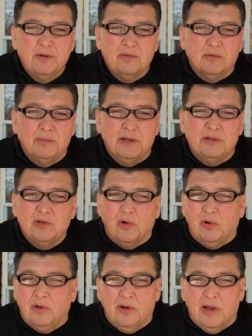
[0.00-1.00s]
We're being
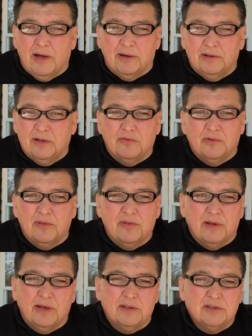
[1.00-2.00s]
told a lot of different
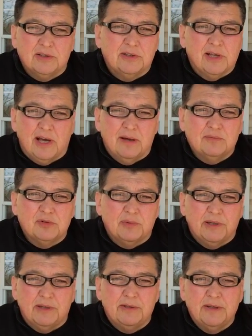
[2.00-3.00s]
things. At times
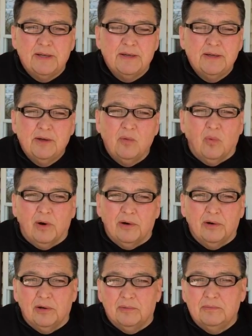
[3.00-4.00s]
we
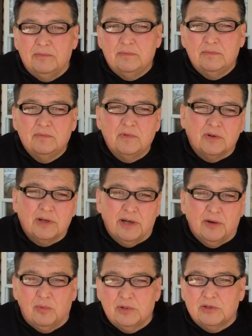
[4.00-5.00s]
wonder, okay,
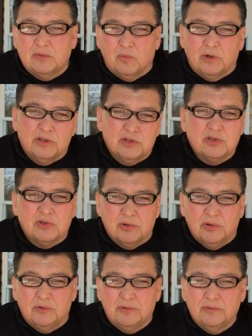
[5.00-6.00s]
what, what is
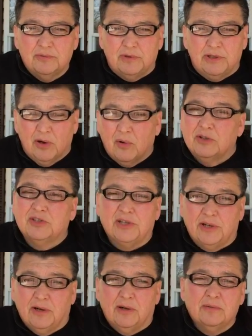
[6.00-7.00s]
true? We know it's
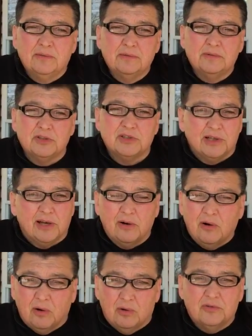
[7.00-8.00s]
here. It's not a
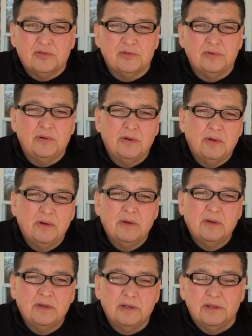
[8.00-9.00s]
hoax.
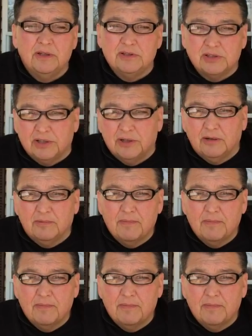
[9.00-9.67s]
It is here.